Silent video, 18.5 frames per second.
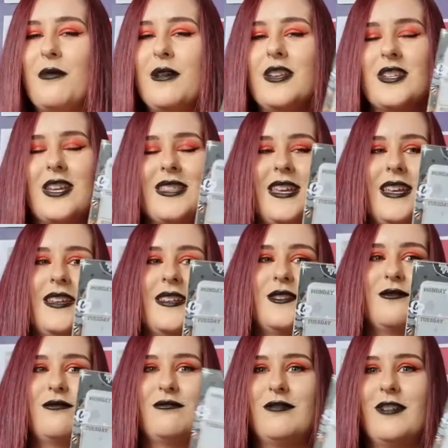which I think
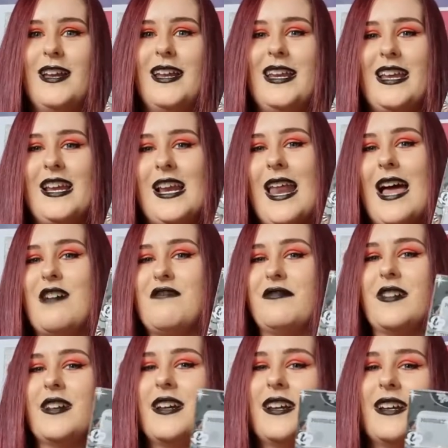is really
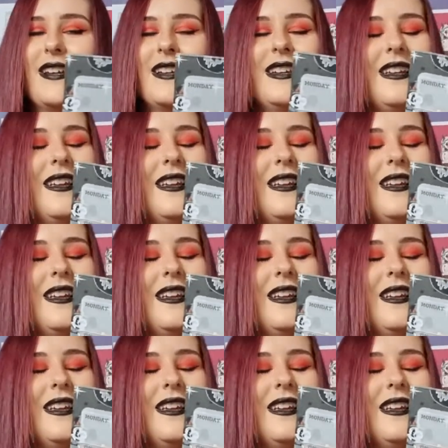clever.